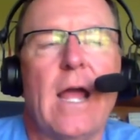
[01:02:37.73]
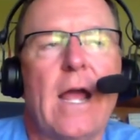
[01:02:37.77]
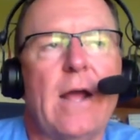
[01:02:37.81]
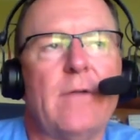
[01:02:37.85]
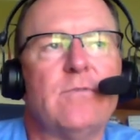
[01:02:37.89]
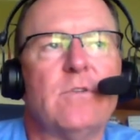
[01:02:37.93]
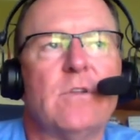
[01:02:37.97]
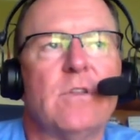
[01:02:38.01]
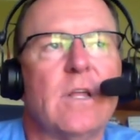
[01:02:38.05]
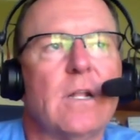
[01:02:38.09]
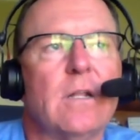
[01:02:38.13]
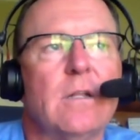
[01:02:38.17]

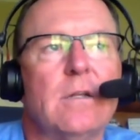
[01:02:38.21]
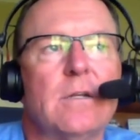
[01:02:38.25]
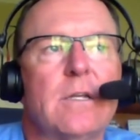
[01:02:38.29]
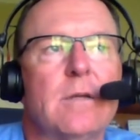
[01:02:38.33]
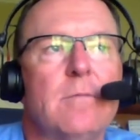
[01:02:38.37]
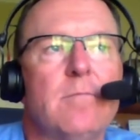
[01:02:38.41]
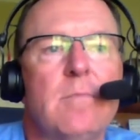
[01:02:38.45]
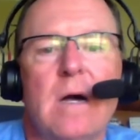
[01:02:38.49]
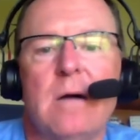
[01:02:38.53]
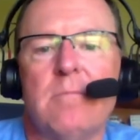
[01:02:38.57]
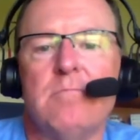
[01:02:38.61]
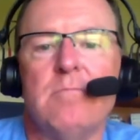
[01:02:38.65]
after they
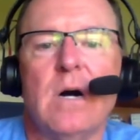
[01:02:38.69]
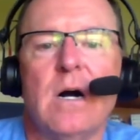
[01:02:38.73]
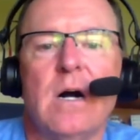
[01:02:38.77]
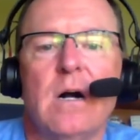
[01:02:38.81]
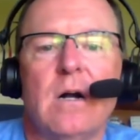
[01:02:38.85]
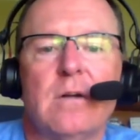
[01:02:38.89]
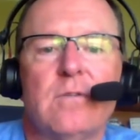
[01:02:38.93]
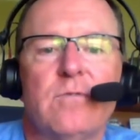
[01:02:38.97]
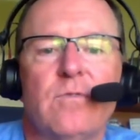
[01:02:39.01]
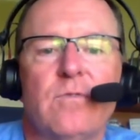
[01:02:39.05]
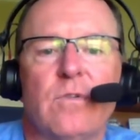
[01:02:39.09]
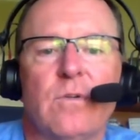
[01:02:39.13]
look at my
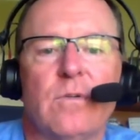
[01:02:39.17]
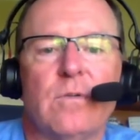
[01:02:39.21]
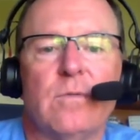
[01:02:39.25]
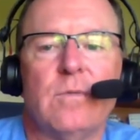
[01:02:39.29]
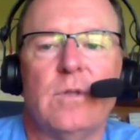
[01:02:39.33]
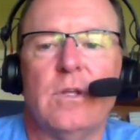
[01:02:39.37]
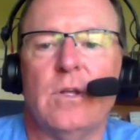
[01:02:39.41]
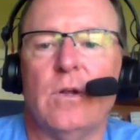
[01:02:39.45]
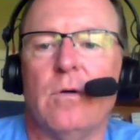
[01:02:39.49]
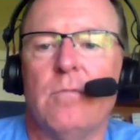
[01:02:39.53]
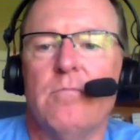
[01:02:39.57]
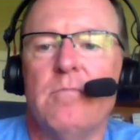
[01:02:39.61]
mug for,
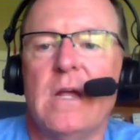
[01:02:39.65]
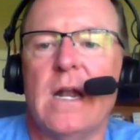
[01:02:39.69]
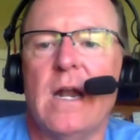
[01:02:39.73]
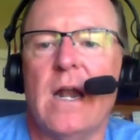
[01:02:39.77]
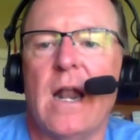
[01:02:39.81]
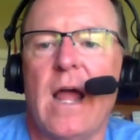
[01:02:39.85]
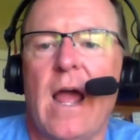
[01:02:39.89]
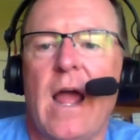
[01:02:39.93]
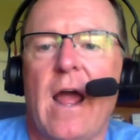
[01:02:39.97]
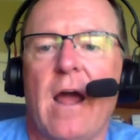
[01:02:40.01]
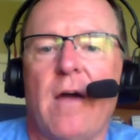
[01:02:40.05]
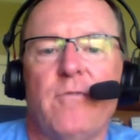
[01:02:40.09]
a minute
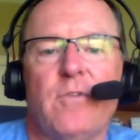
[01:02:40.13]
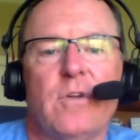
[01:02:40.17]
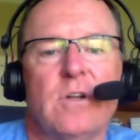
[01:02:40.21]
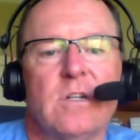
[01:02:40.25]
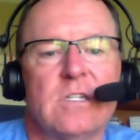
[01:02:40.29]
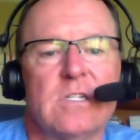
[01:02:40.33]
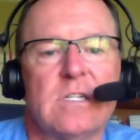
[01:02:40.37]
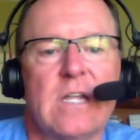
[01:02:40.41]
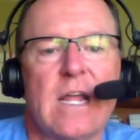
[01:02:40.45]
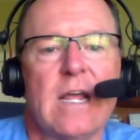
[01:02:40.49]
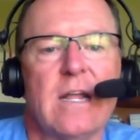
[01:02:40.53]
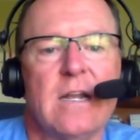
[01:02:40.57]
and a half on
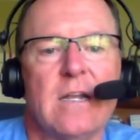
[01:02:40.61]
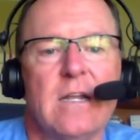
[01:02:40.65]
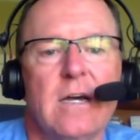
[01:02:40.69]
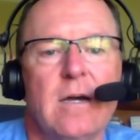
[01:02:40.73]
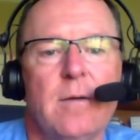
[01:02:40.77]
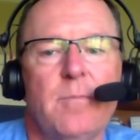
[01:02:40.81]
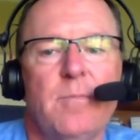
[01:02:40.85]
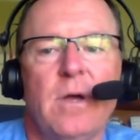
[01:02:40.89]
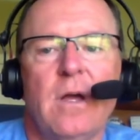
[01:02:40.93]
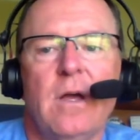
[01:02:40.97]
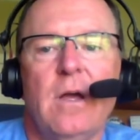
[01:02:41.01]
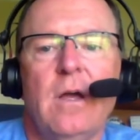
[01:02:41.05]
a
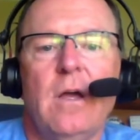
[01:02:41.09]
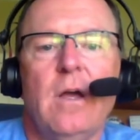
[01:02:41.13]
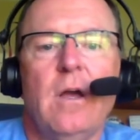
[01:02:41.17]
stand-up?